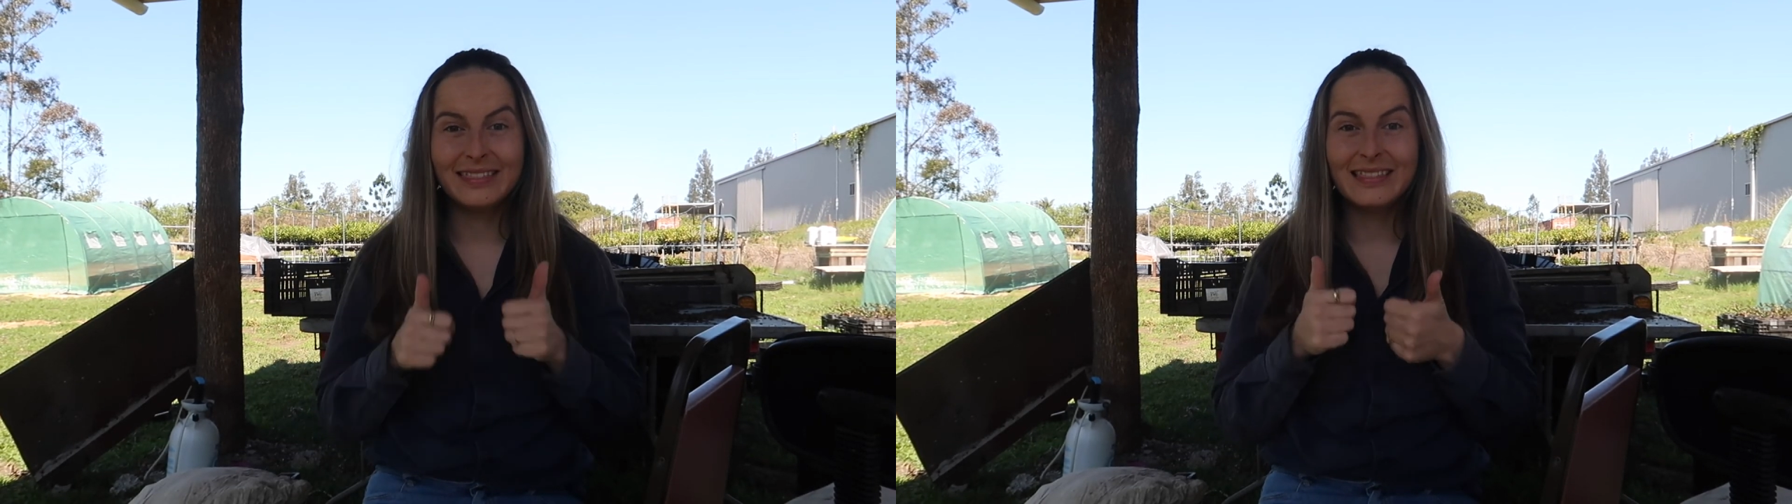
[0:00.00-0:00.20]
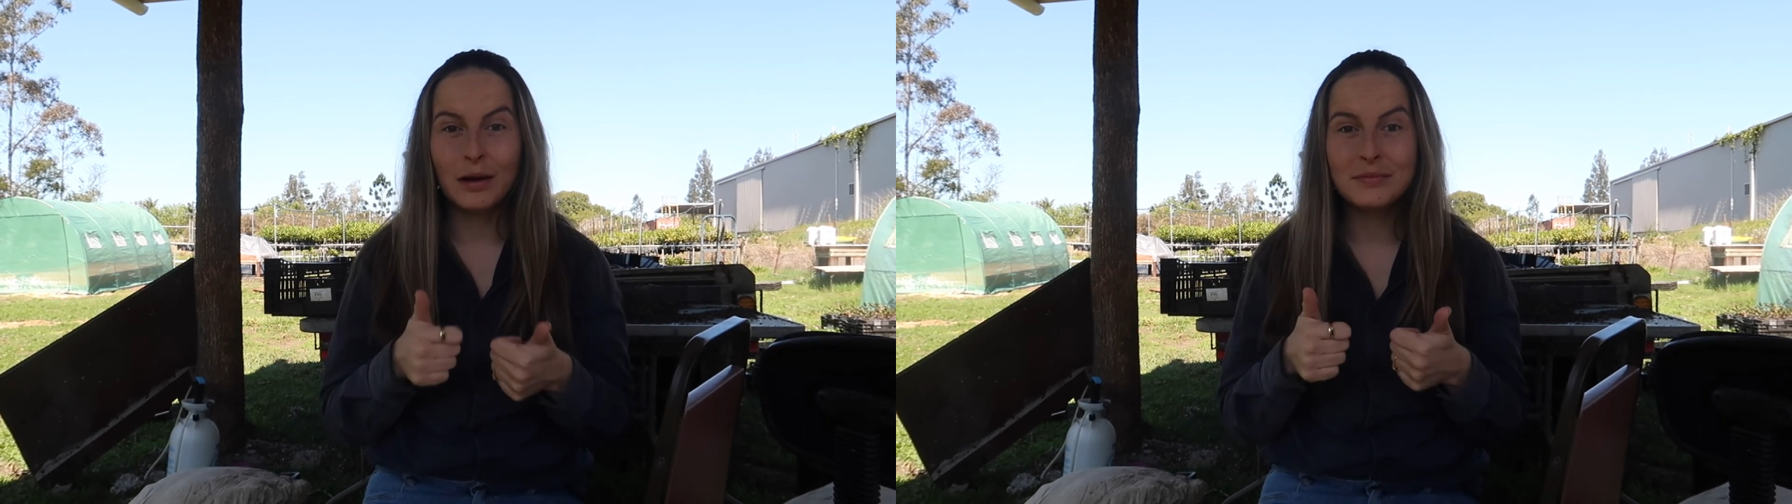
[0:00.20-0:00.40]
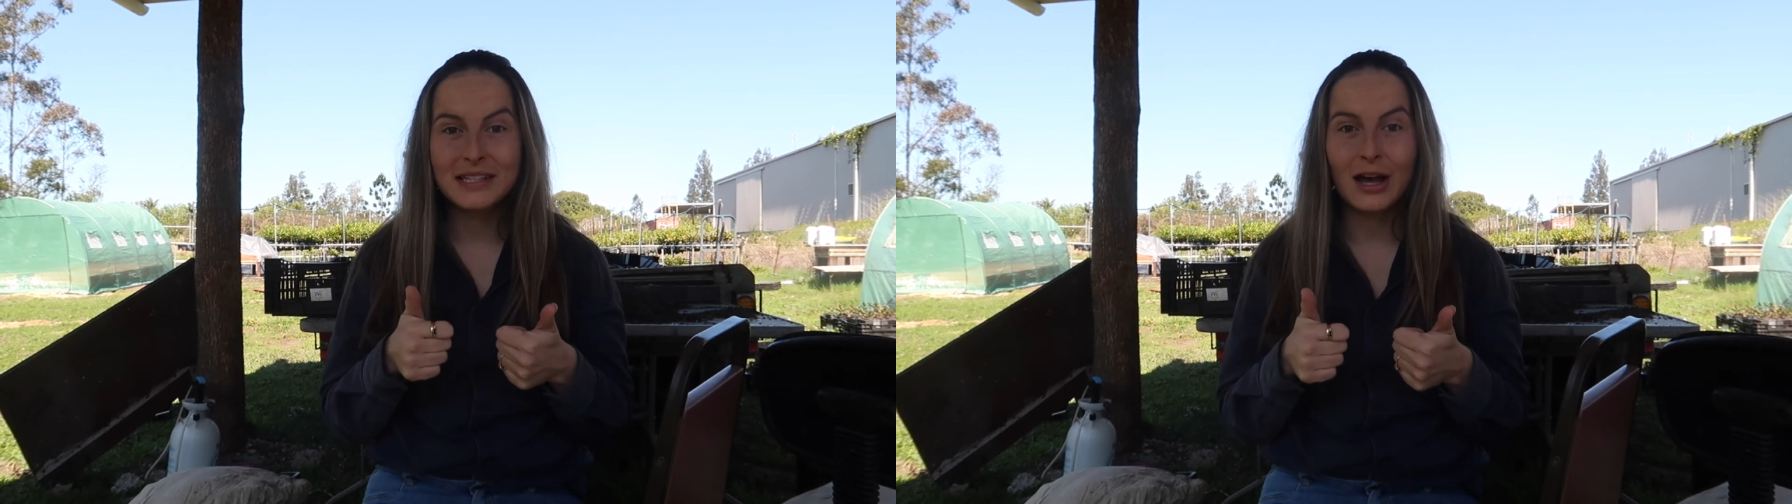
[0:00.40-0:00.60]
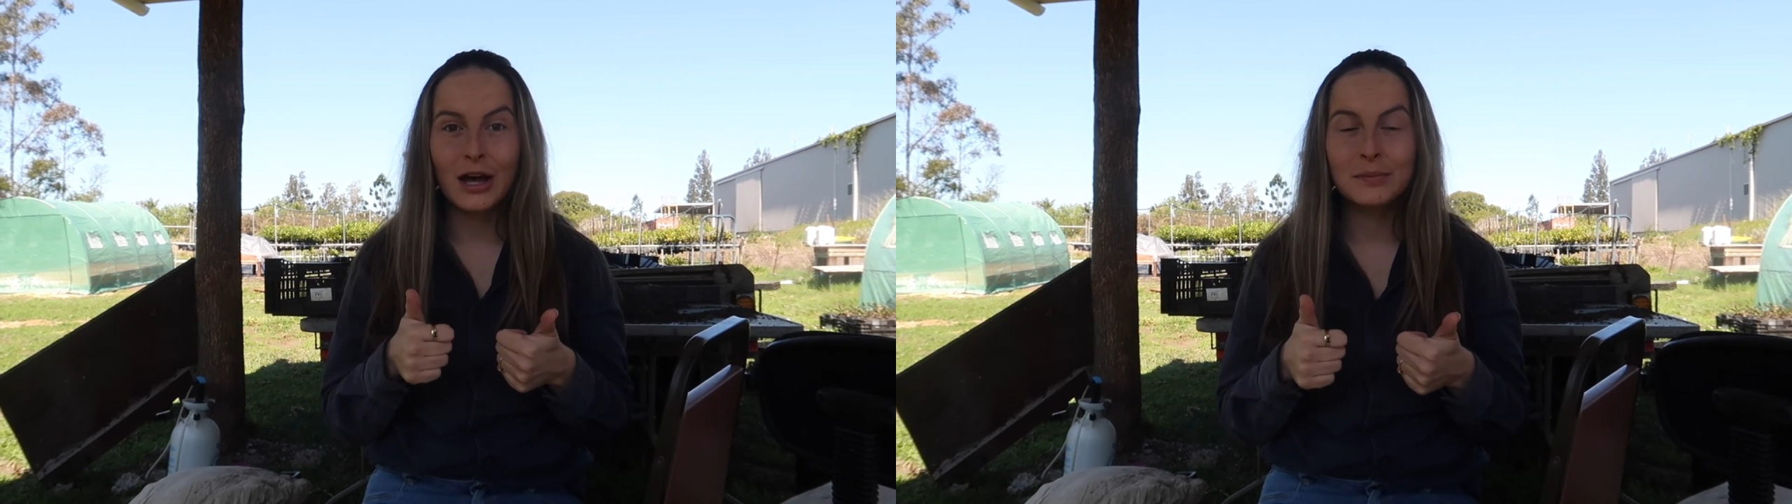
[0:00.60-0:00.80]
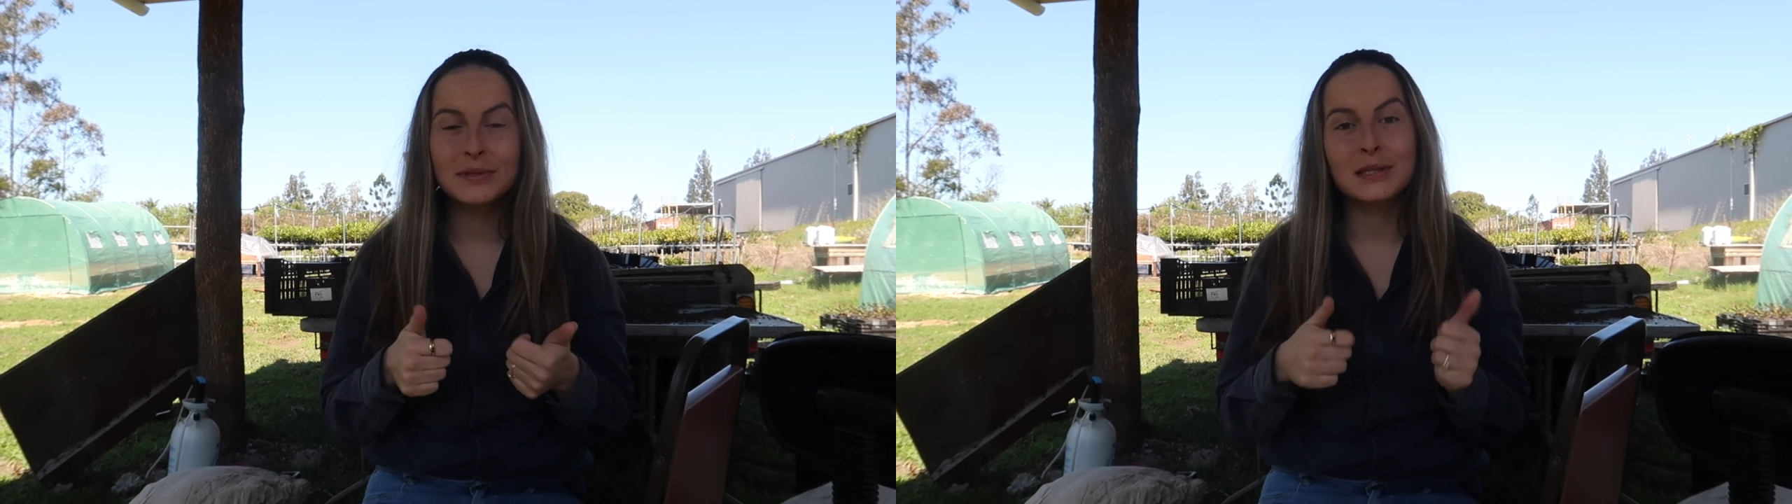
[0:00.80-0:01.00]
thumbs
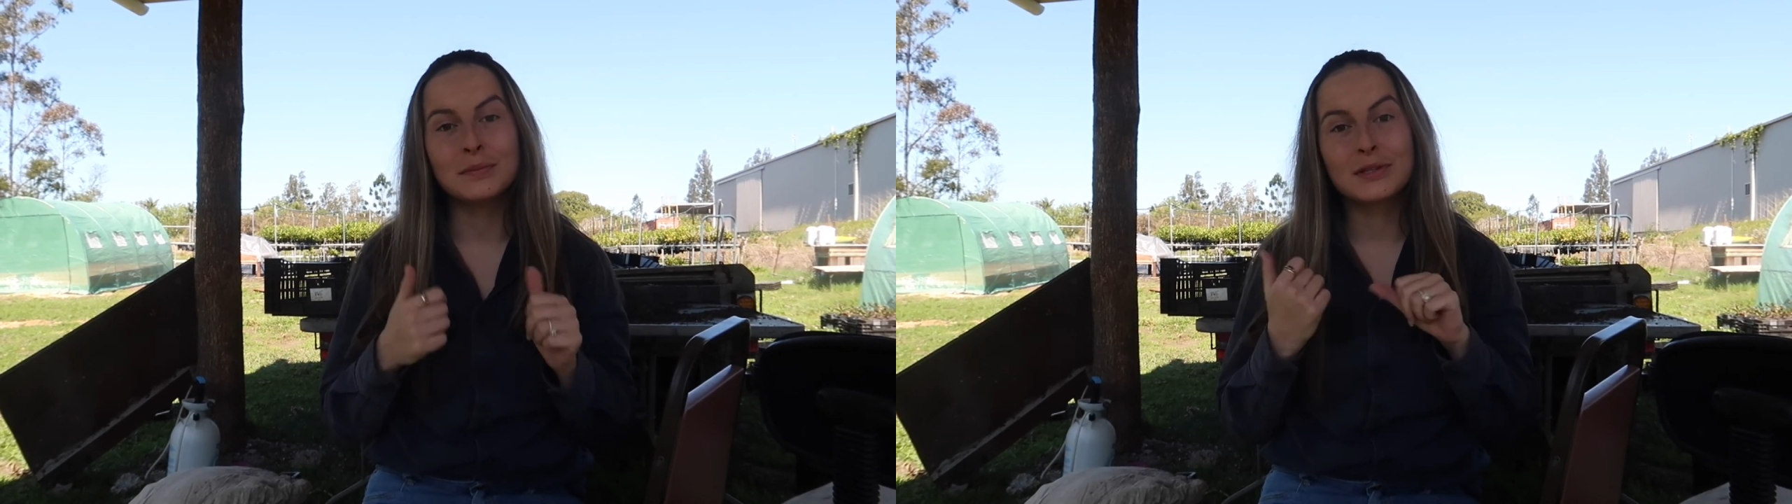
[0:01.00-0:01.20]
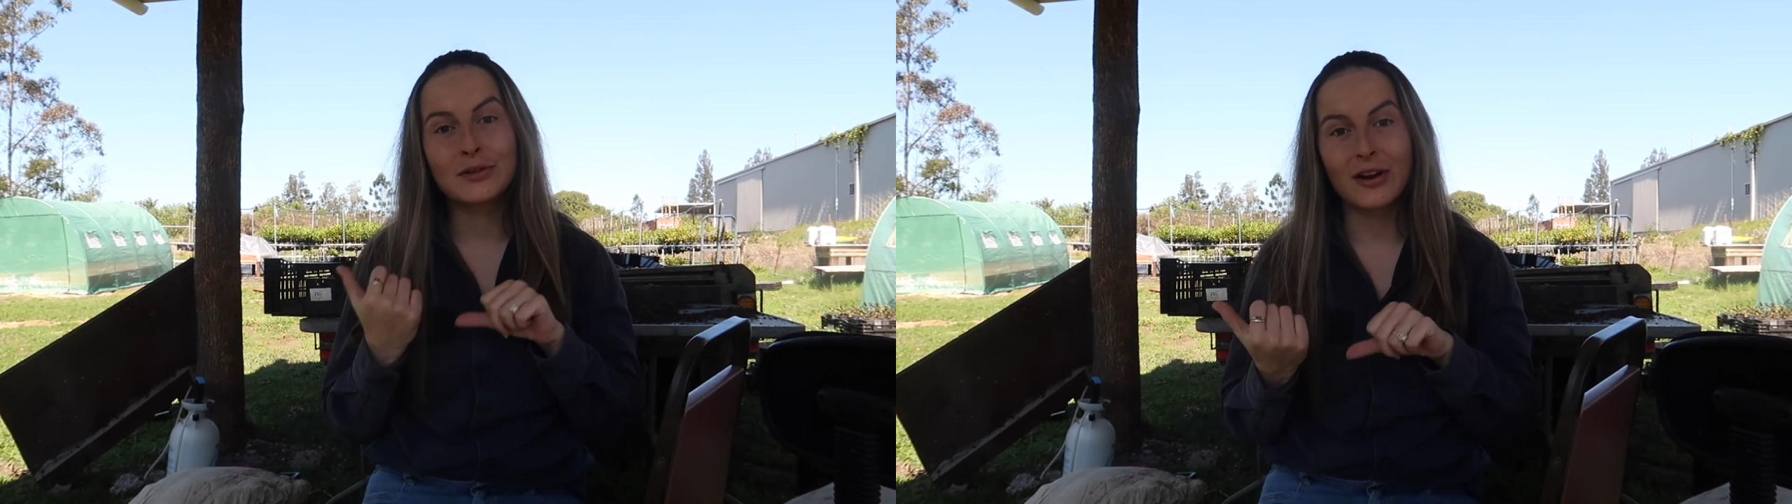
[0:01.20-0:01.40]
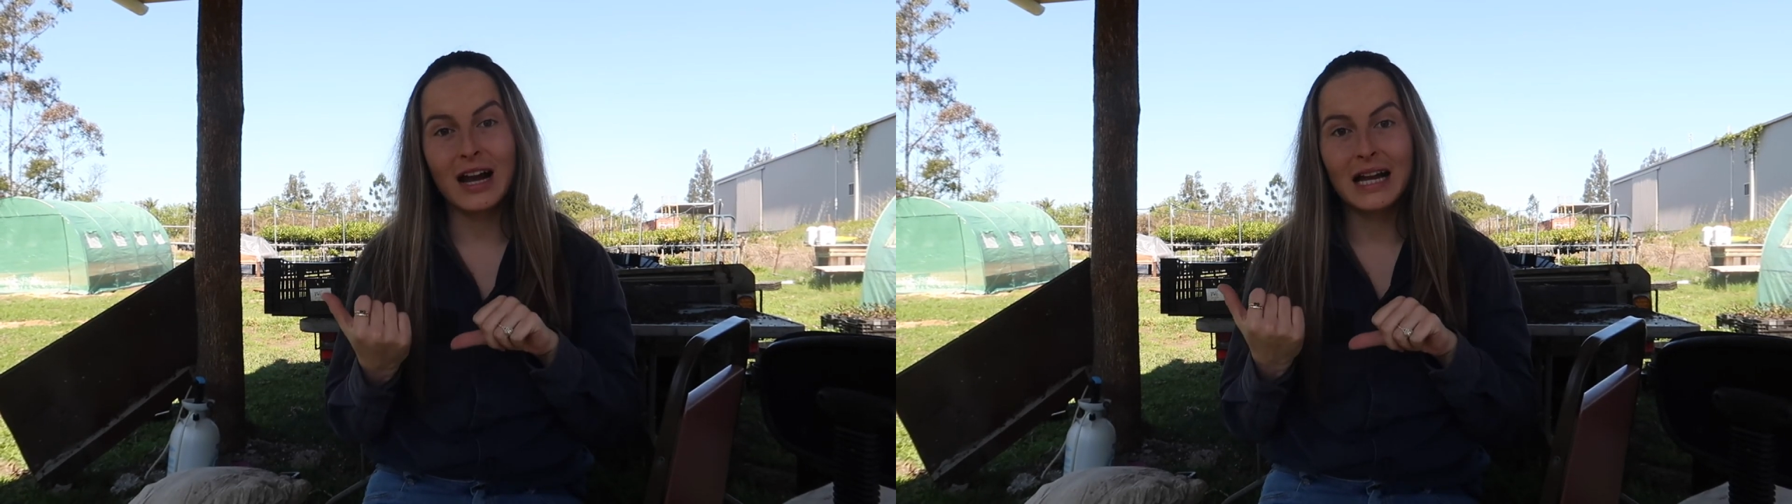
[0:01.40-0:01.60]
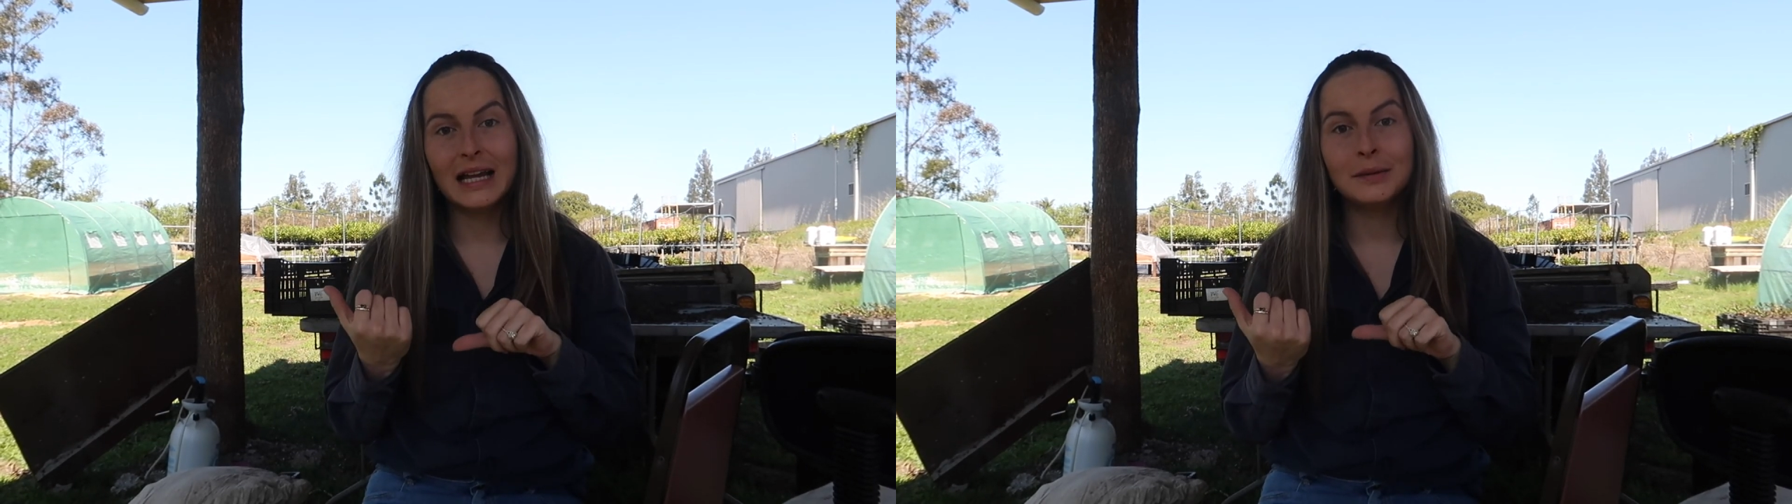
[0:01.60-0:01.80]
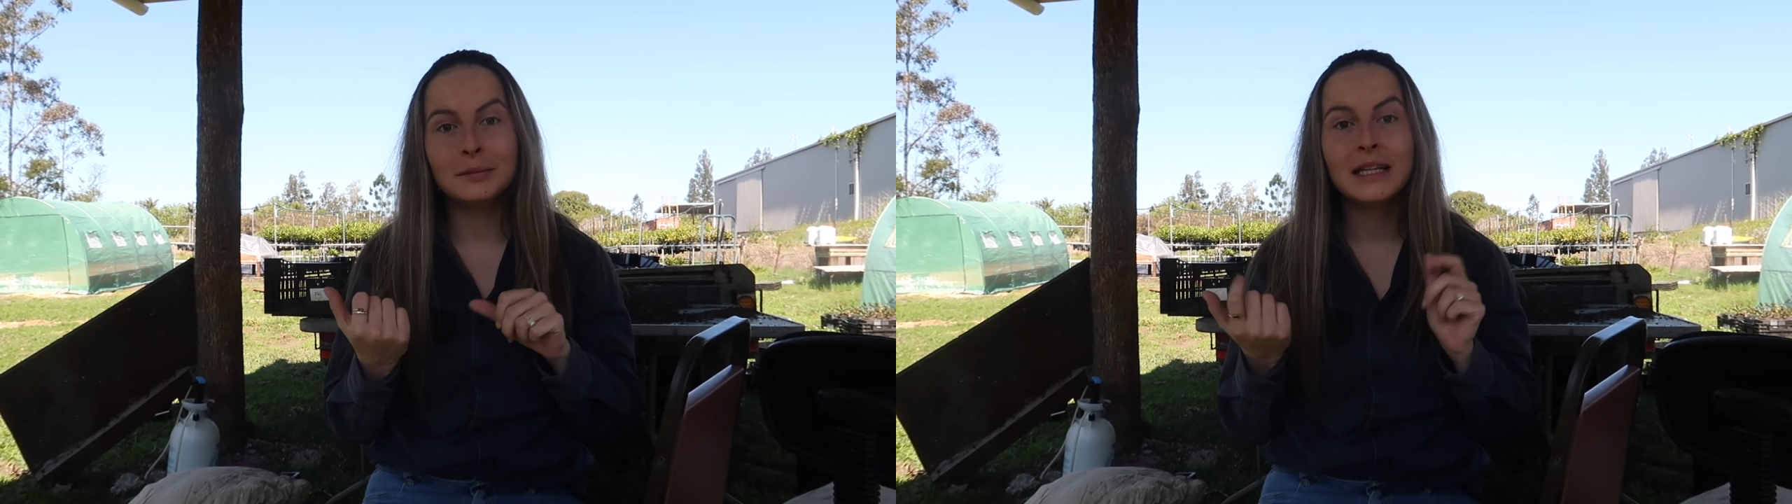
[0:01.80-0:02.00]
up,
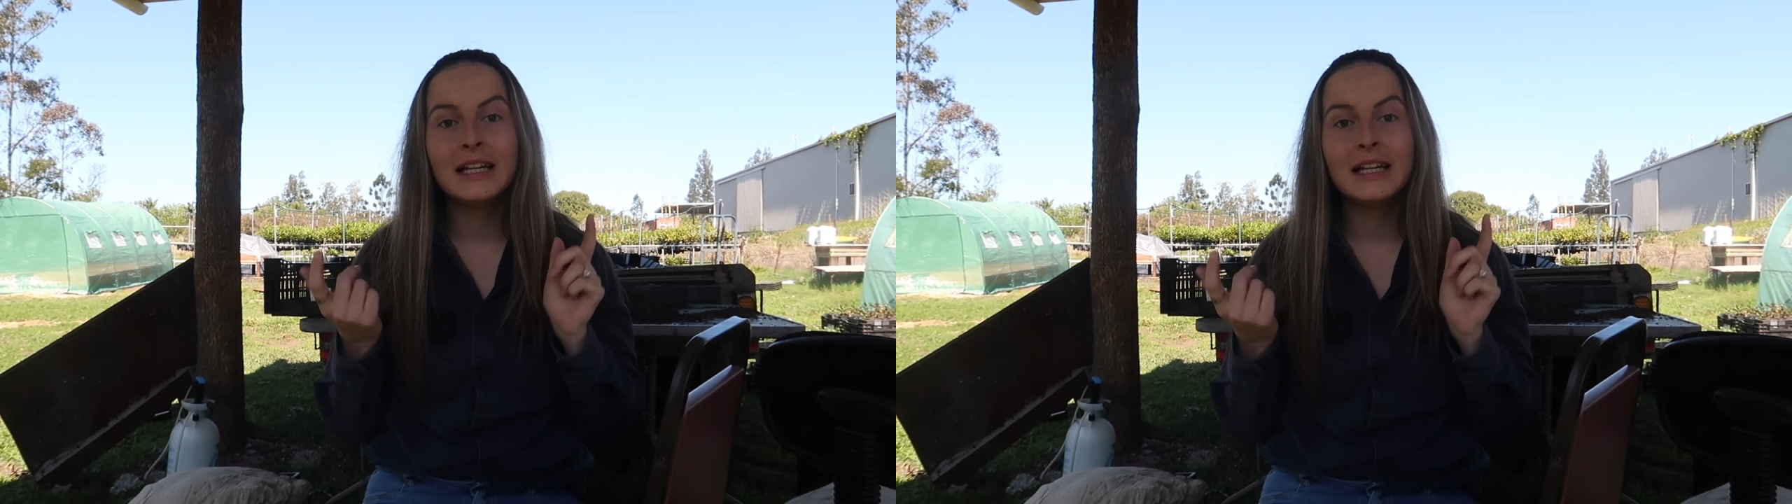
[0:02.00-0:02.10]
subscribe,